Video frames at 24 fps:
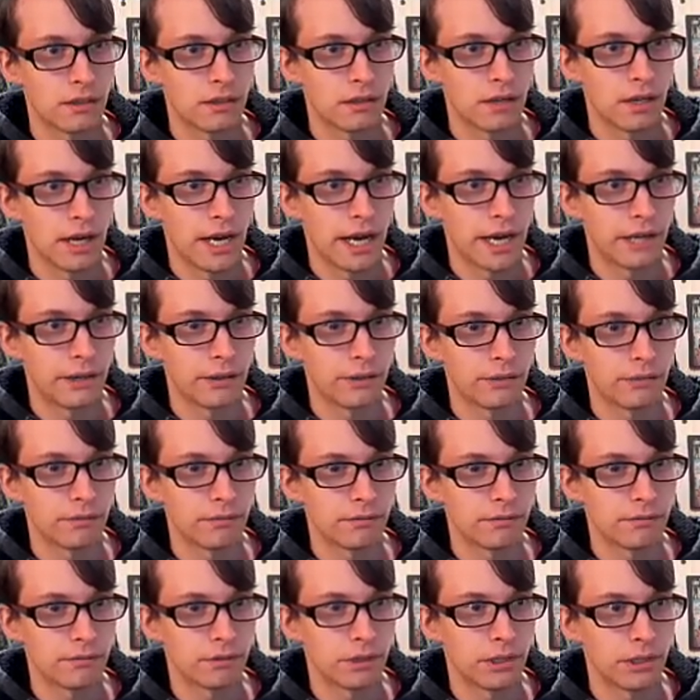I don't
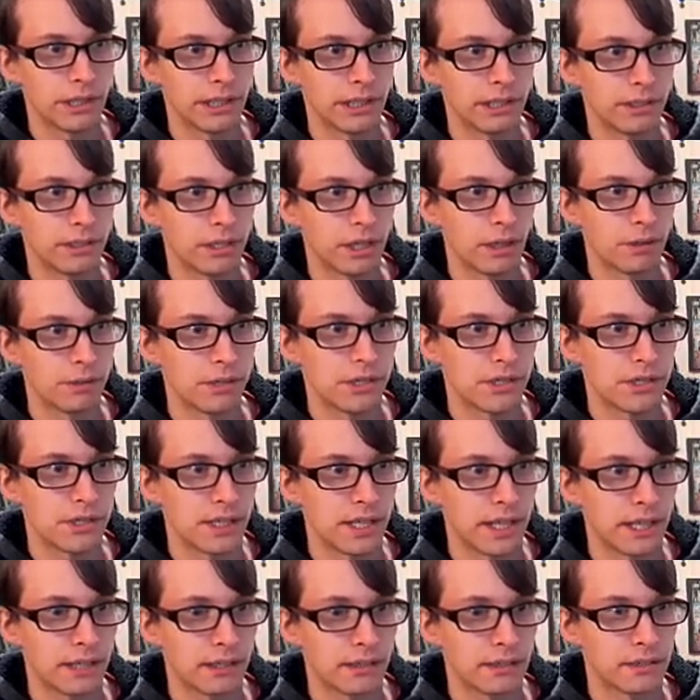really know just
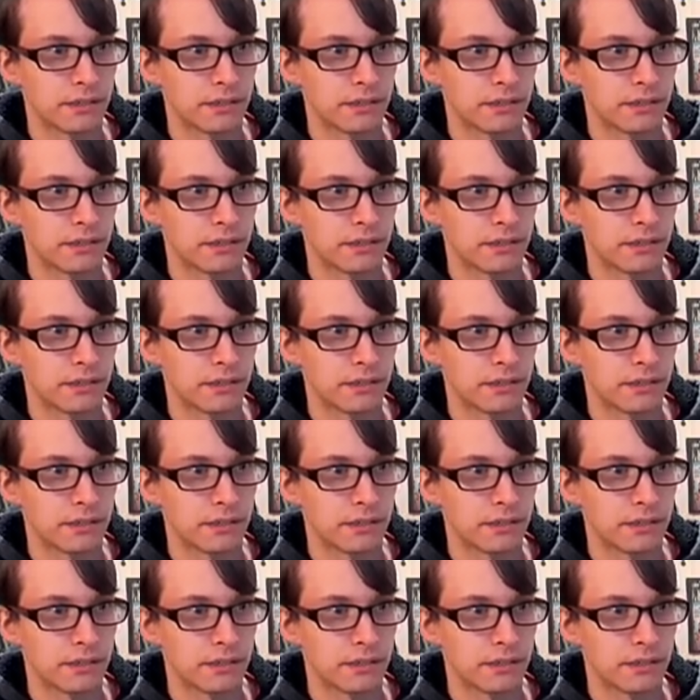yet.